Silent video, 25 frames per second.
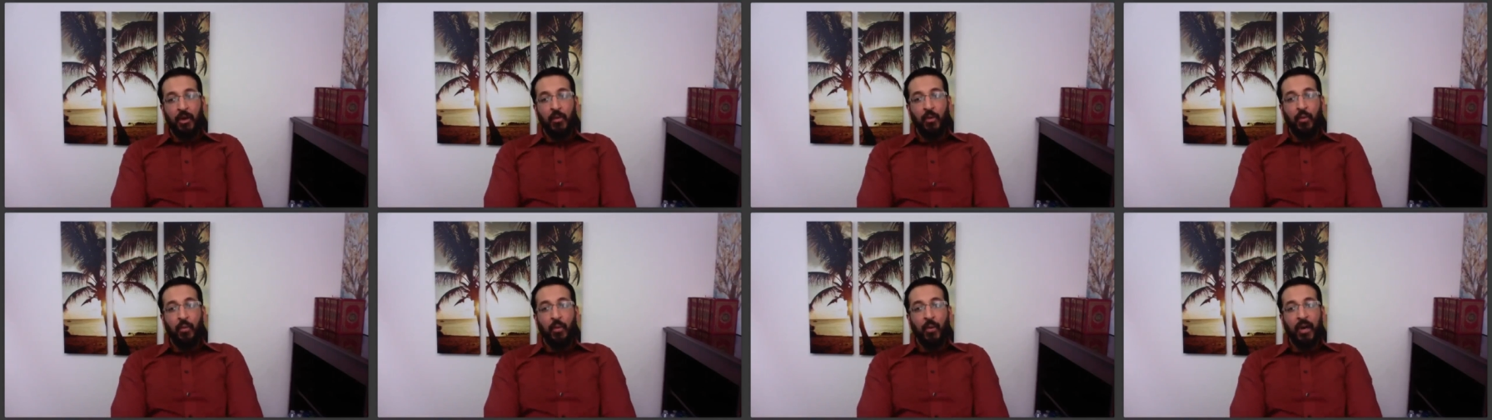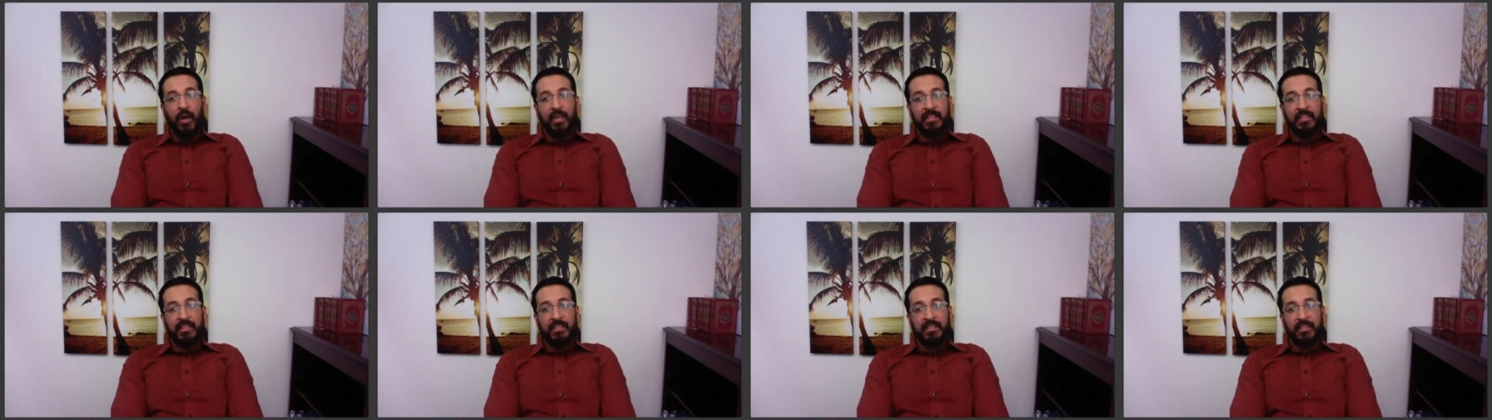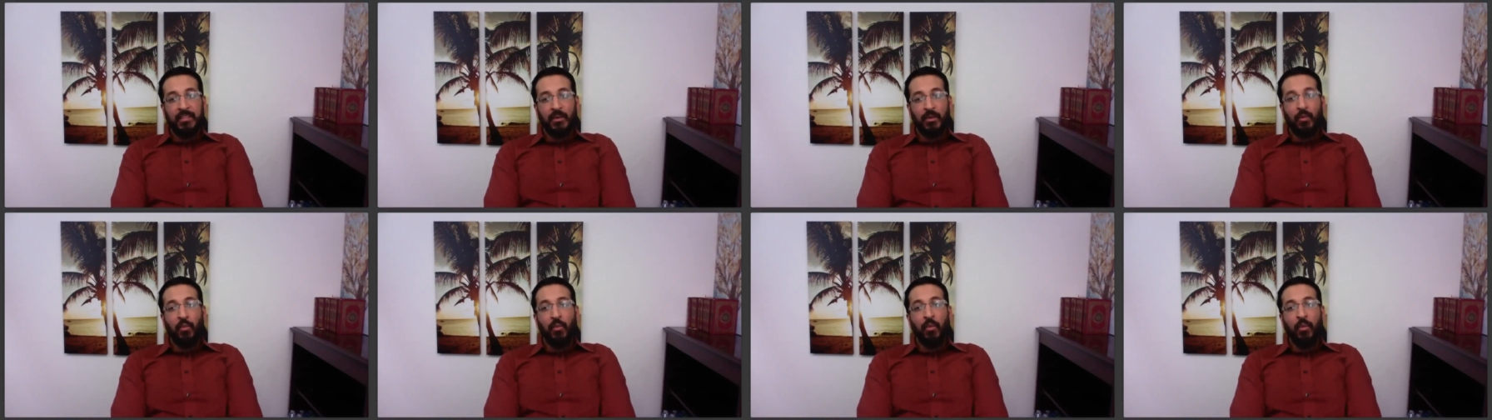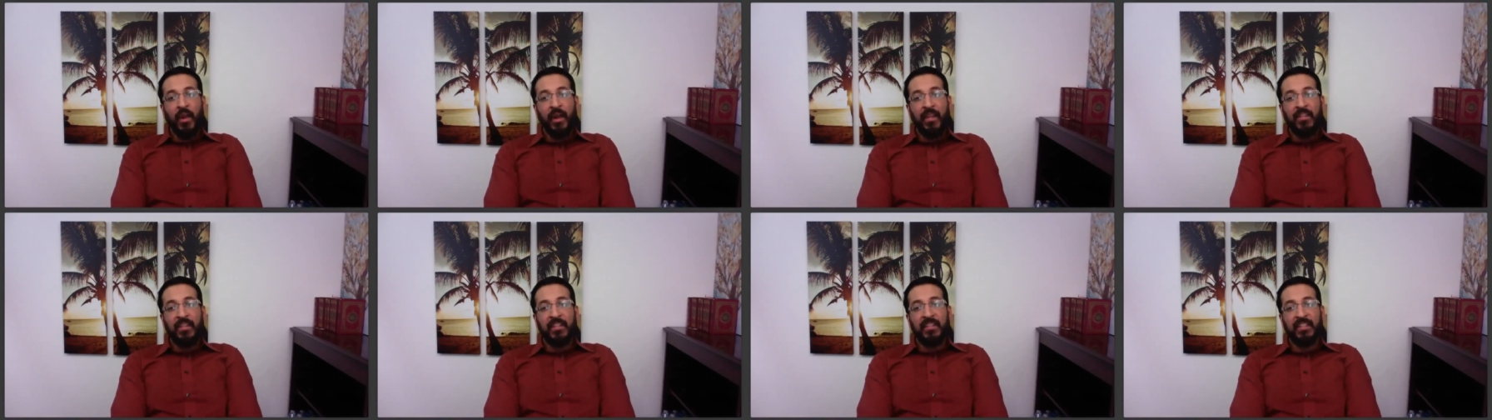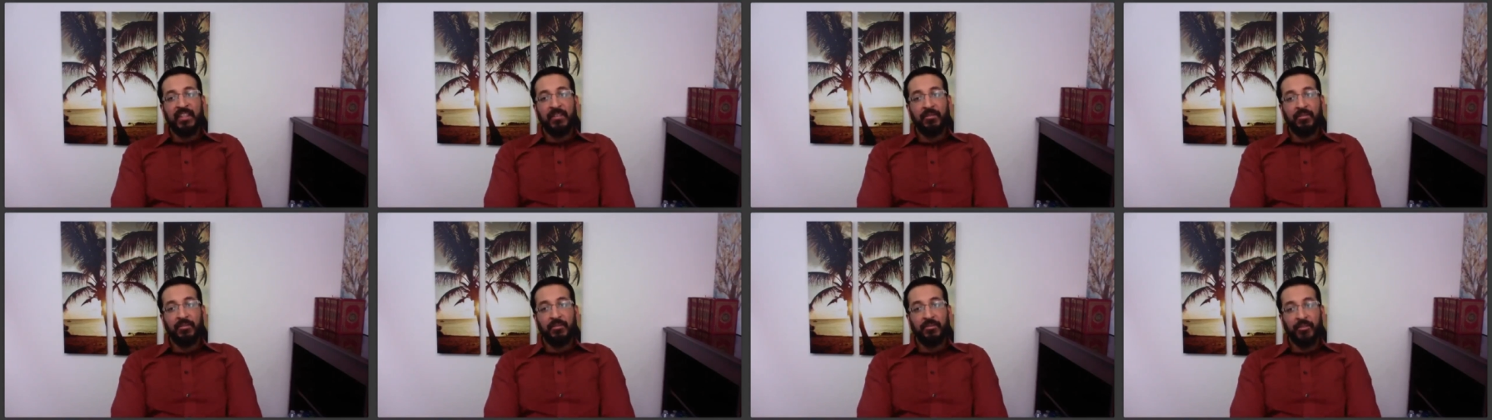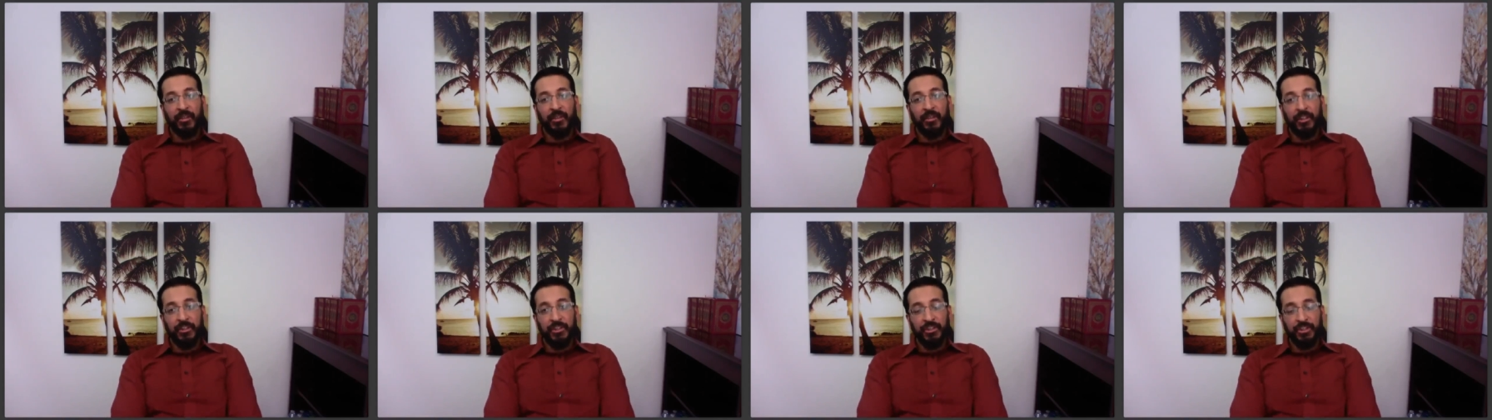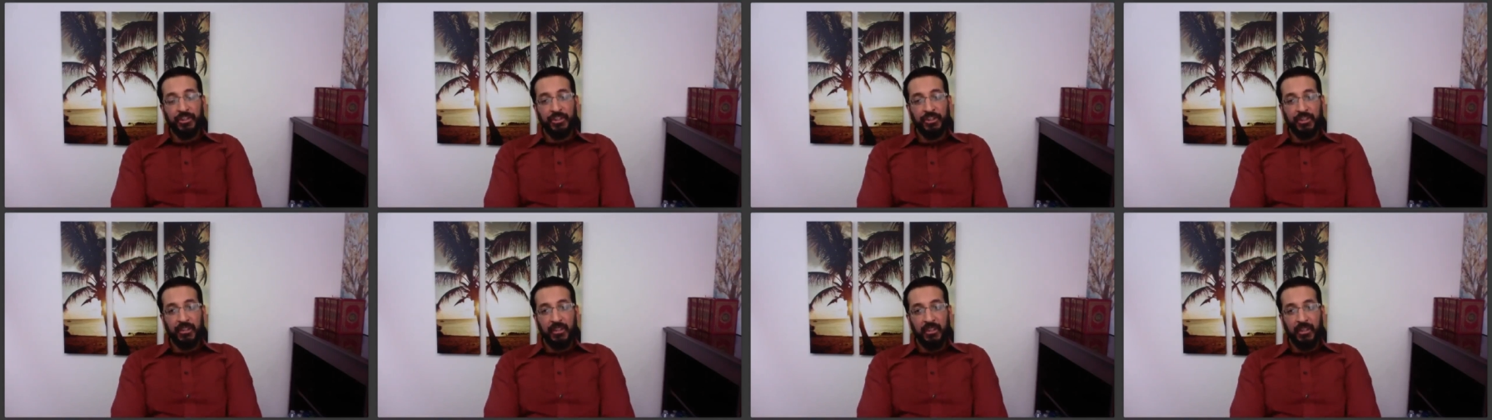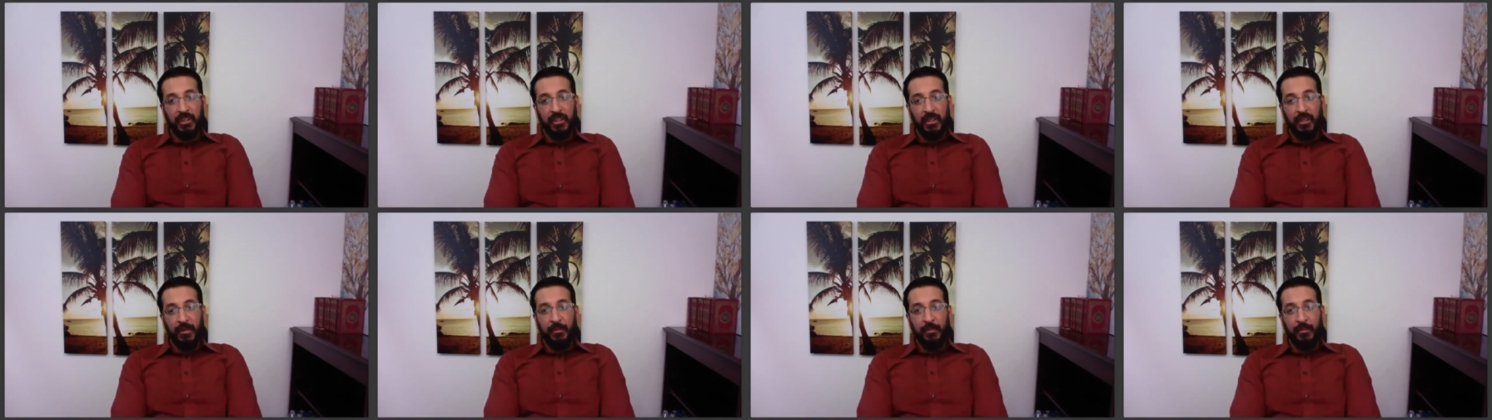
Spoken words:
was when the first